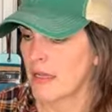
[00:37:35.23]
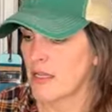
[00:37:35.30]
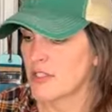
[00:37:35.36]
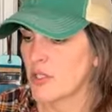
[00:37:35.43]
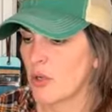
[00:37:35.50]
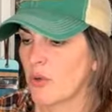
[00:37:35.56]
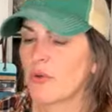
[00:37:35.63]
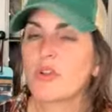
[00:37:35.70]

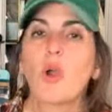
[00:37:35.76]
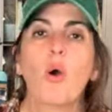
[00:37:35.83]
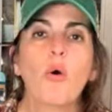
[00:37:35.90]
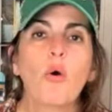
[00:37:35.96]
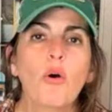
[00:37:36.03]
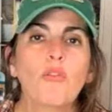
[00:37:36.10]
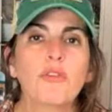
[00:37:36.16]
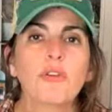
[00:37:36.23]
so
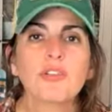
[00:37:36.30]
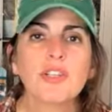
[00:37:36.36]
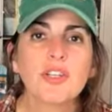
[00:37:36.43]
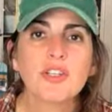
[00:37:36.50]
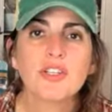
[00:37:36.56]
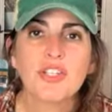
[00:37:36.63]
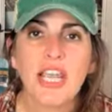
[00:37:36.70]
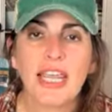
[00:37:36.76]
go over to
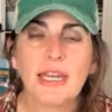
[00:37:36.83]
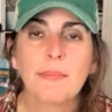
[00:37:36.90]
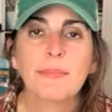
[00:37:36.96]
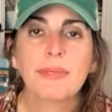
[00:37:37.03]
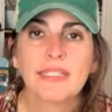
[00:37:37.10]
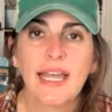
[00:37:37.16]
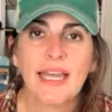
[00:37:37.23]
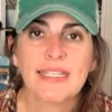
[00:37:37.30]
Jane
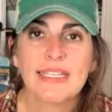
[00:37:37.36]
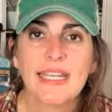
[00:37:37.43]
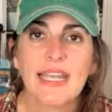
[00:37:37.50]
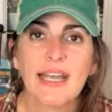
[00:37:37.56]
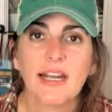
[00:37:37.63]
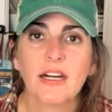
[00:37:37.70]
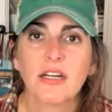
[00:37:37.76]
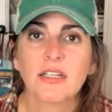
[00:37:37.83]
Valente
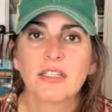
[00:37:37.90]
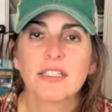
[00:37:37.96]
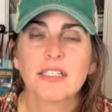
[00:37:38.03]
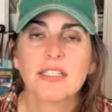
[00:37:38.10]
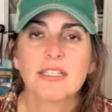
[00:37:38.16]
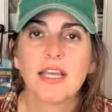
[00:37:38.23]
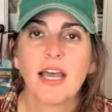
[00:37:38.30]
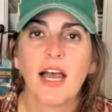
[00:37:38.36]

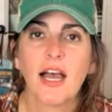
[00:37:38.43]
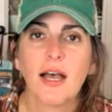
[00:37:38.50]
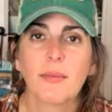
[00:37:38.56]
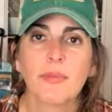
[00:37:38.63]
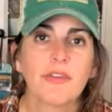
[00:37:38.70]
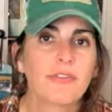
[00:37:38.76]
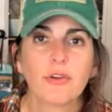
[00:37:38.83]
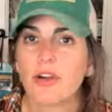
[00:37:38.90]
Arts
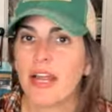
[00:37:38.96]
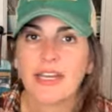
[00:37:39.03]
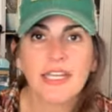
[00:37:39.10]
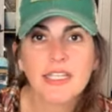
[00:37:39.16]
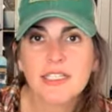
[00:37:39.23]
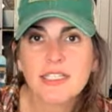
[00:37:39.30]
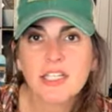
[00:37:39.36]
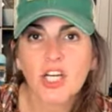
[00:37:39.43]
um,
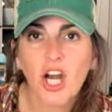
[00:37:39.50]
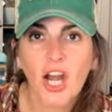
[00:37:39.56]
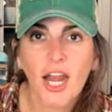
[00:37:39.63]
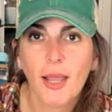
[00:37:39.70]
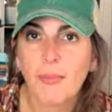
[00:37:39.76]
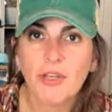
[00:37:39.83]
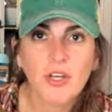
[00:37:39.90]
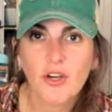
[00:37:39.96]
on
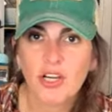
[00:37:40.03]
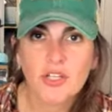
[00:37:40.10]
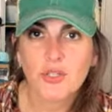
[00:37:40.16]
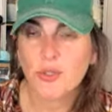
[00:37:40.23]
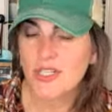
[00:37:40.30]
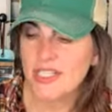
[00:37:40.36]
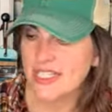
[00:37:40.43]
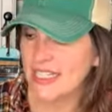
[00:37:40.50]
Instagram and you're
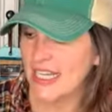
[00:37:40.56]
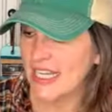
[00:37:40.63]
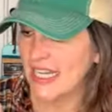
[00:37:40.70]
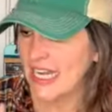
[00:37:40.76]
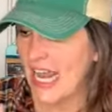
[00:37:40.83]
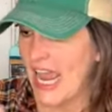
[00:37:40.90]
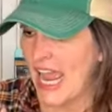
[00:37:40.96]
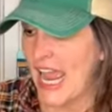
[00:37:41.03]

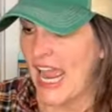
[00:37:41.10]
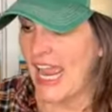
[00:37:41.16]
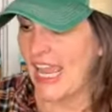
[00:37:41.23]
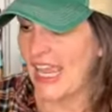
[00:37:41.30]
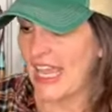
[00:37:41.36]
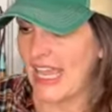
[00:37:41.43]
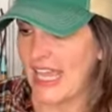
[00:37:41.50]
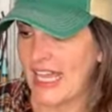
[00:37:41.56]
interested.
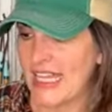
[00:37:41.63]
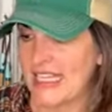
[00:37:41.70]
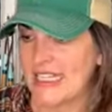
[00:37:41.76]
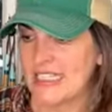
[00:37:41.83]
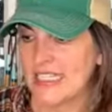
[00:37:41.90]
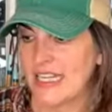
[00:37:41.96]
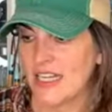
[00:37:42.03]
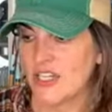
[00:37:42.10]
And